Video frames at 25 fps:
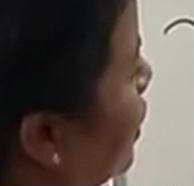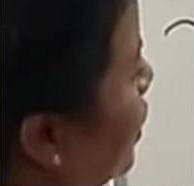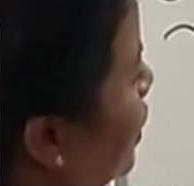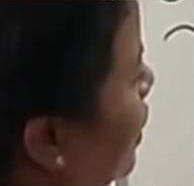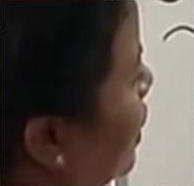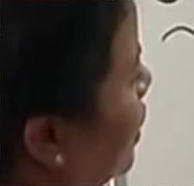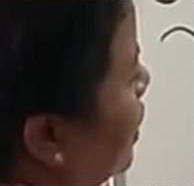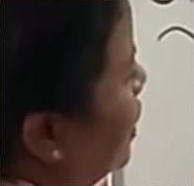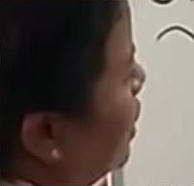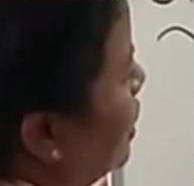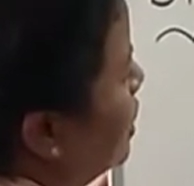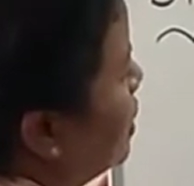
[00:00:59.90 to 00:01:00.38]

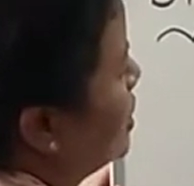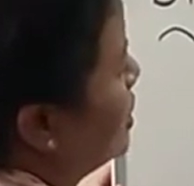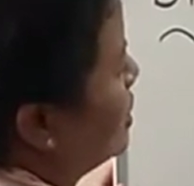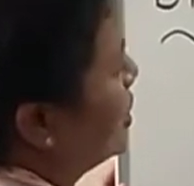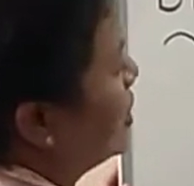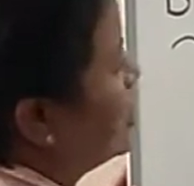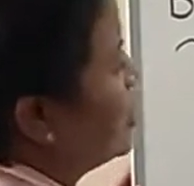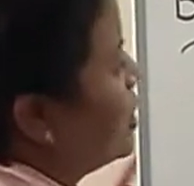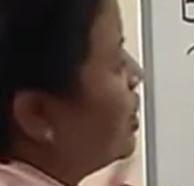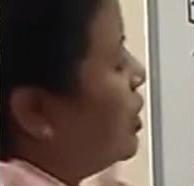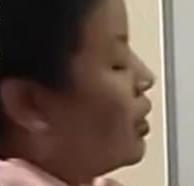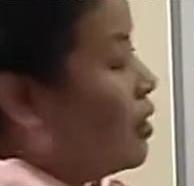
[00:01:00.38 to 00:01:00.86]
E
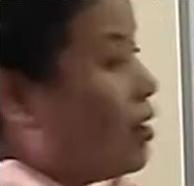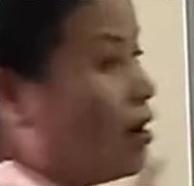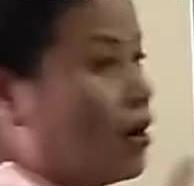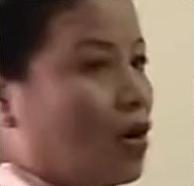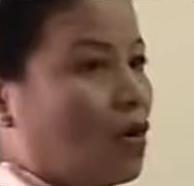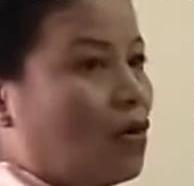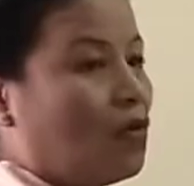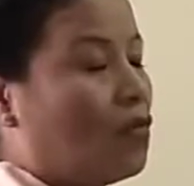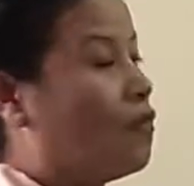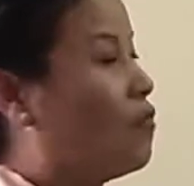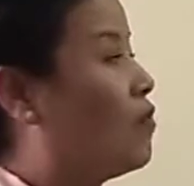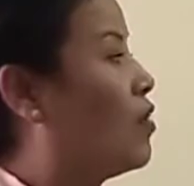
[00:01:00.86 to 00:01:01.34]
is the
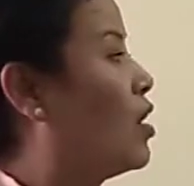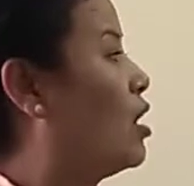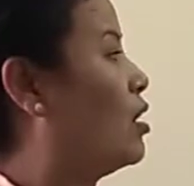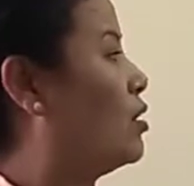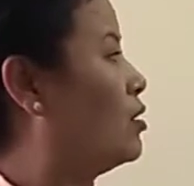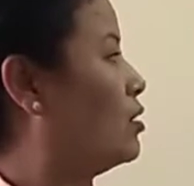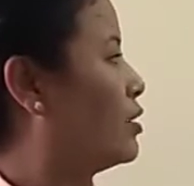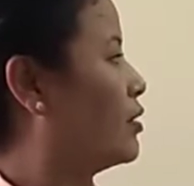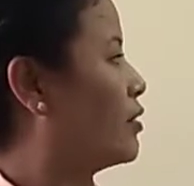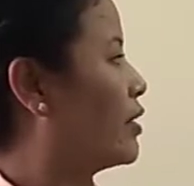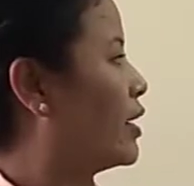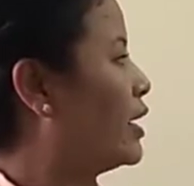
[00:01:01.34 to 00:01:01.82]

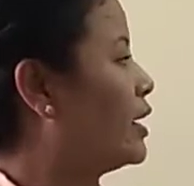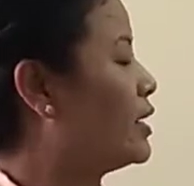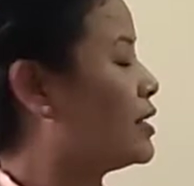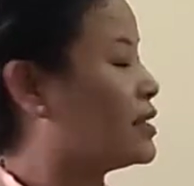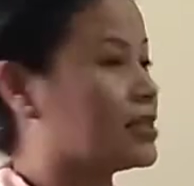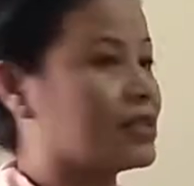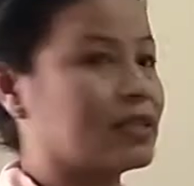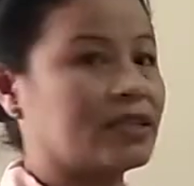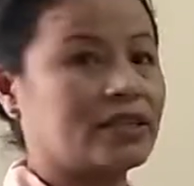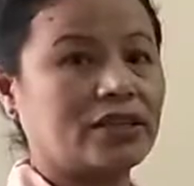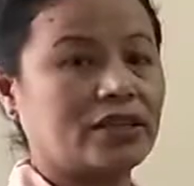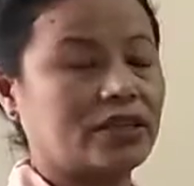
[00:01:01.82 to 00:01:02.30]
vowel,
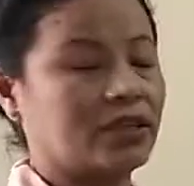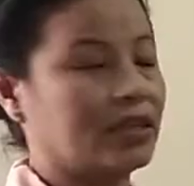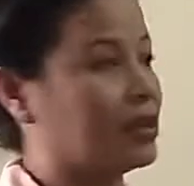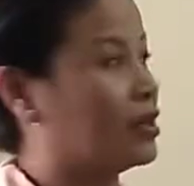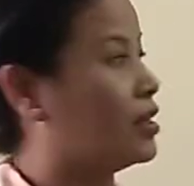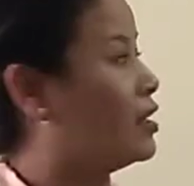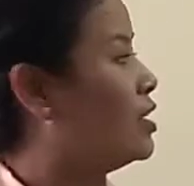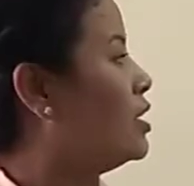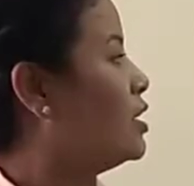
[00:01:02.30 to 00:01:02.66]
right here.